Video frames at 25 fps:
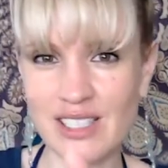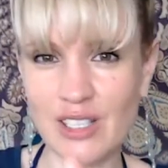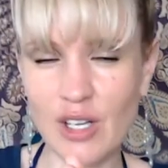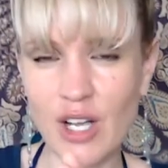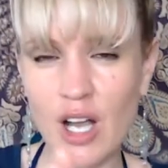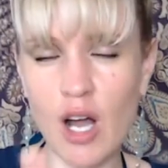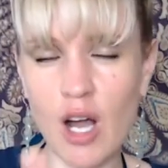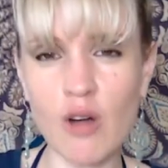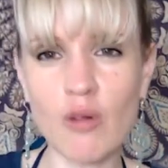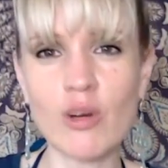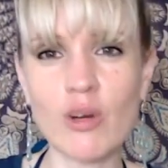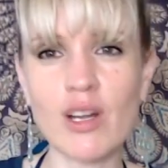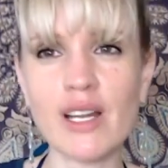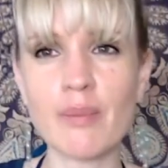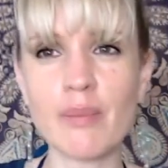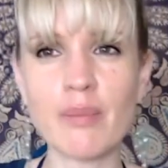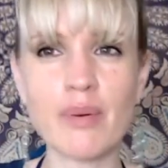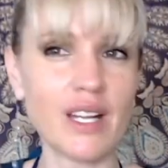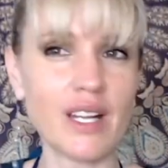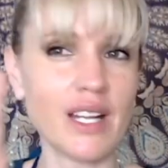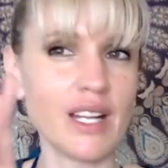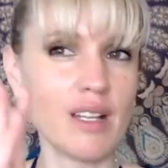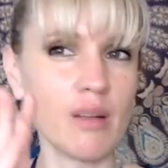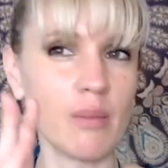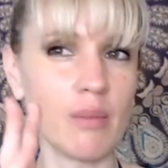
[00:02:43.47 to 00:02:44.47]
You can't really
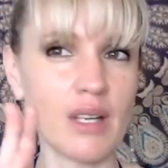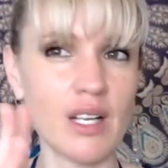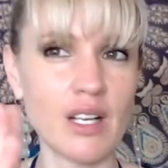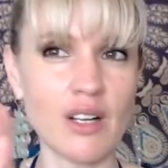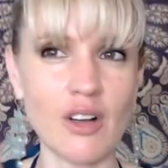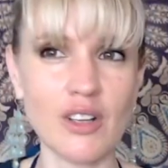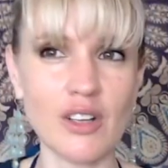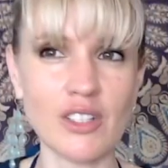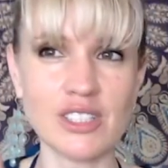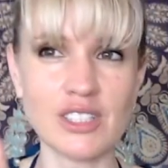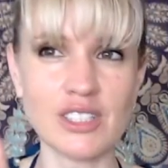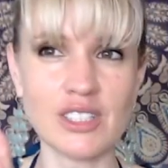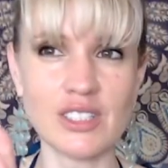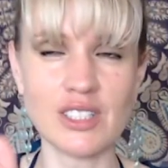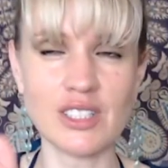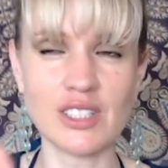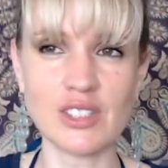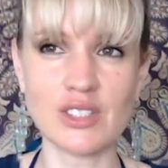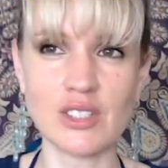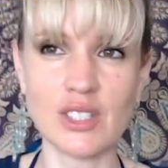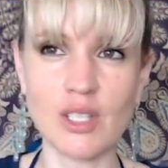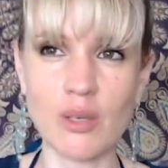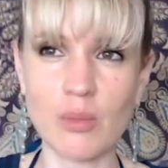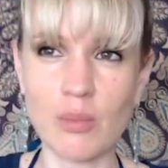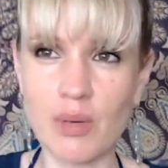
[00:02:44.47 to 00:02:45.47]
put it in the big consciousness,
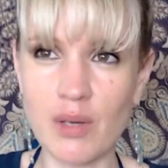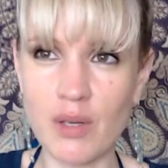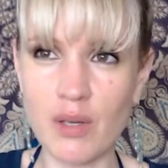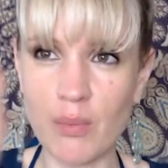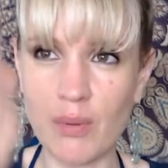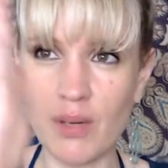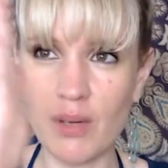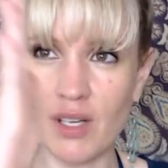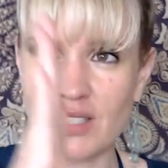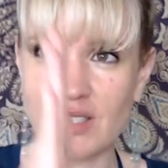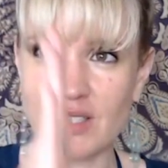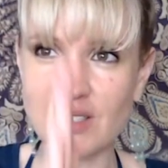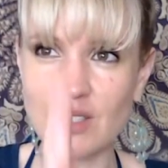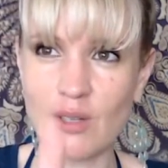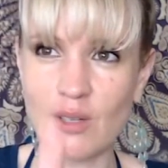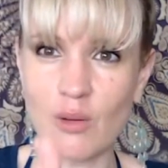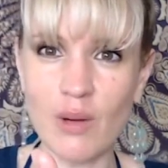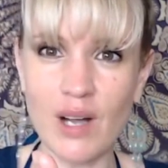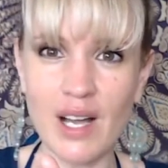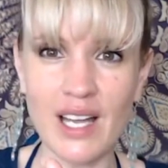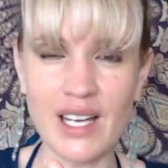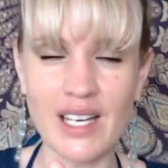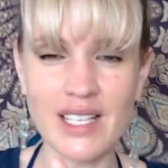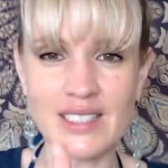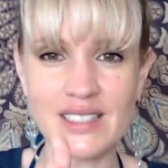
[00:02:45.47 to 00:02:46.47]
so put personal
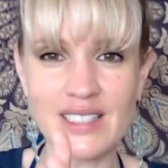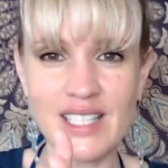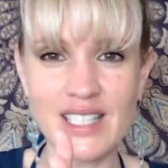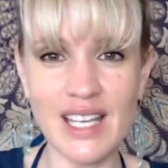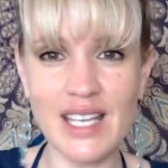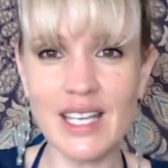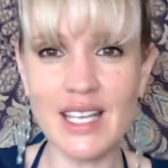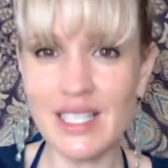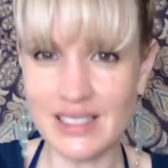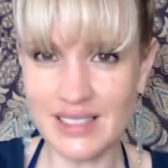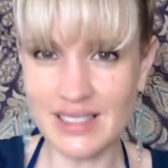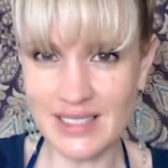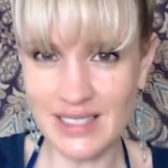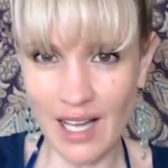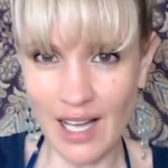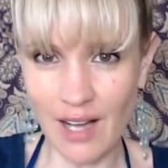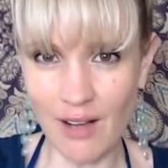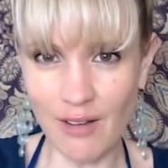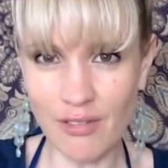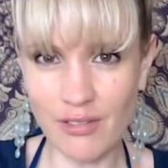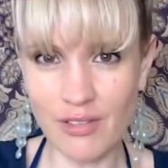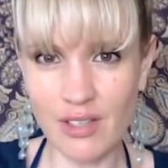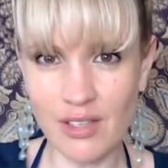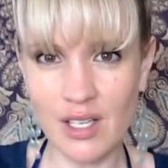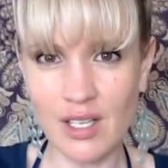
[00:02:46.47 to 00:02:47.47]
awareness in
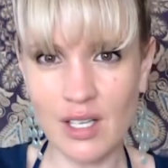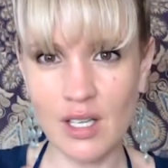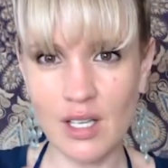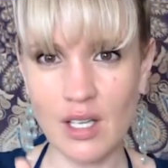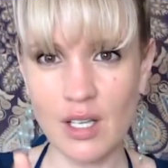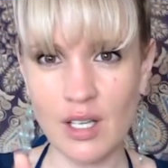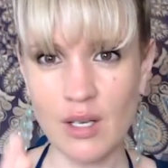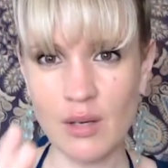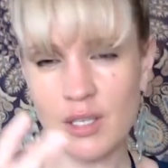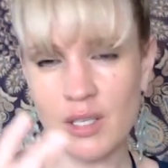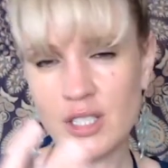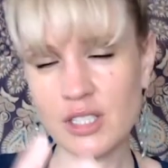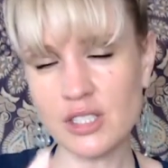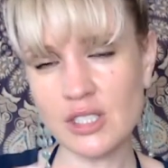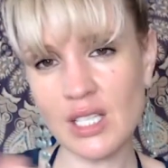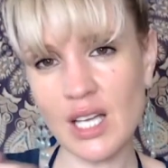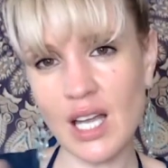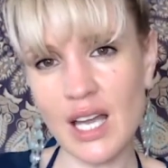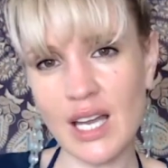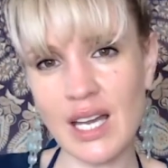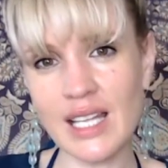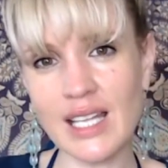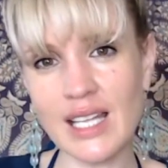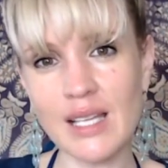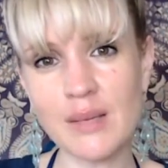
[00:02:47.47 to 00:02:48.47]
itself, which
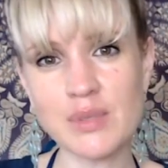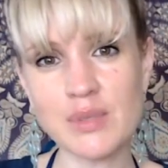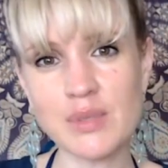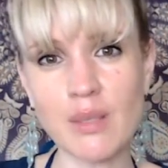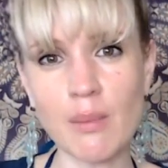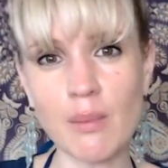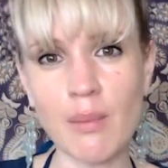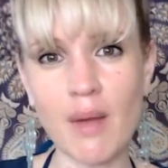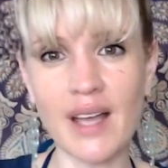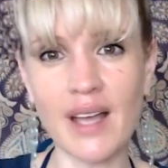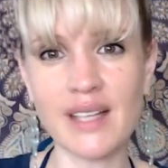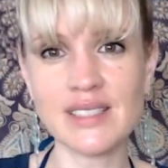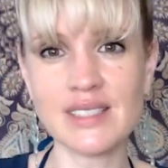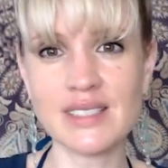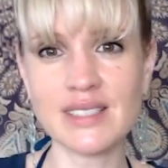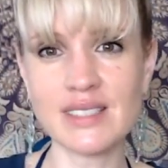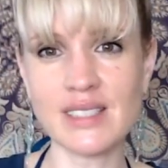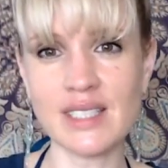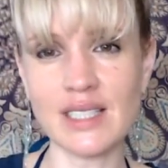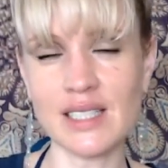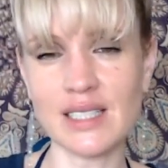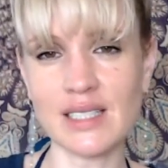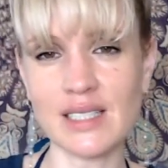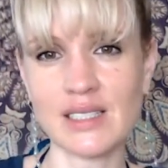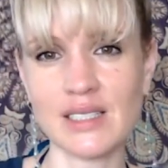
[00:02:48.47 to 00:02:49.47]
kind of keeps the mind
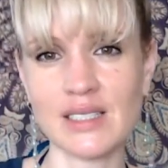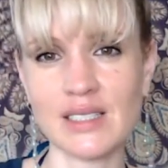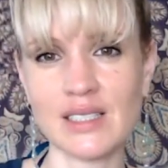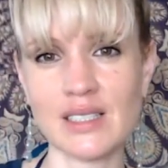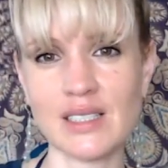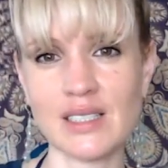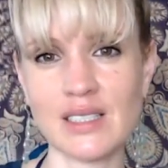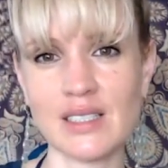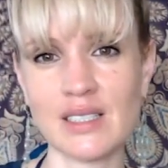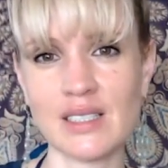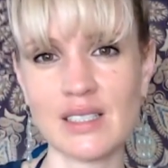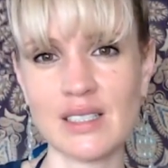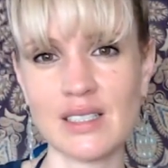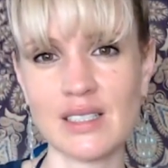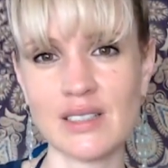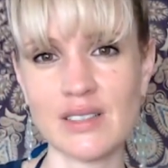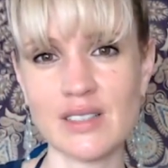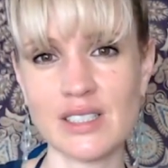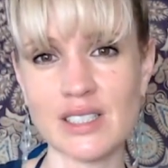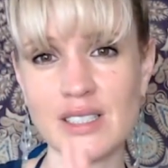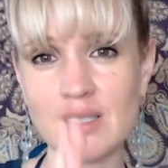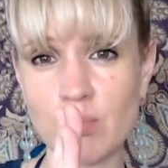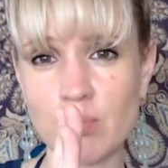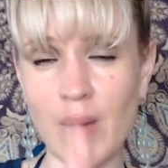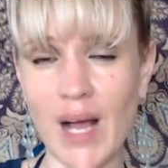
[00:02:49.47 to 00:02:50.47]
still,
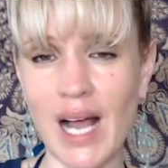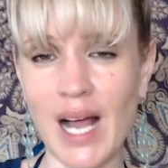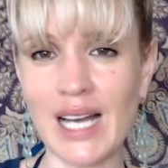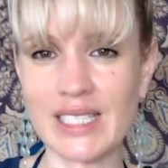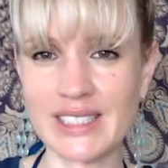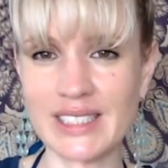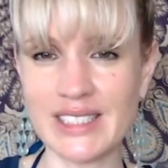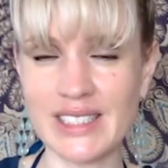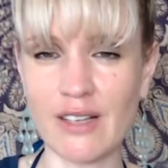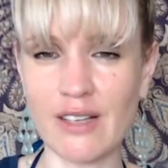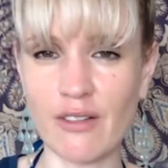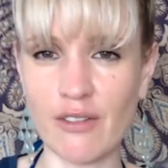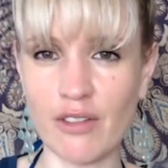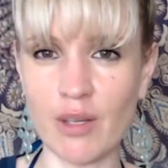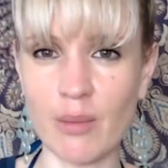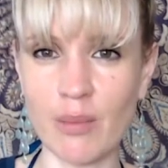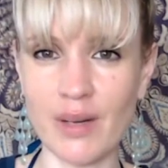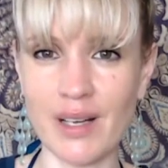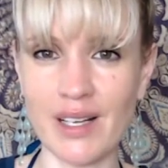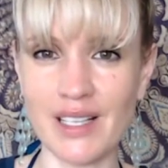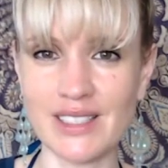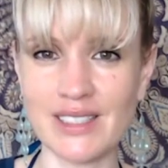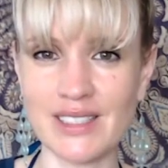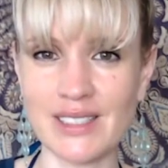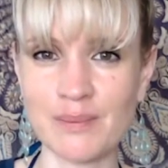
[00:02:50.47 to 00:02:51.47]
which is balancing for the
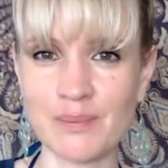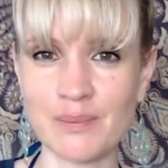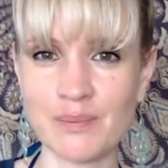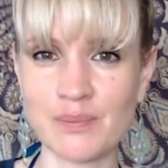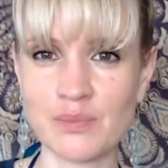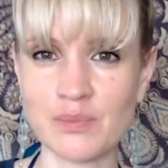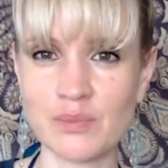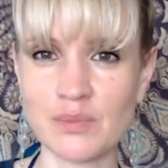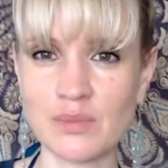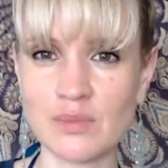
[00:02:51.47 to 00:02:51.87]
person.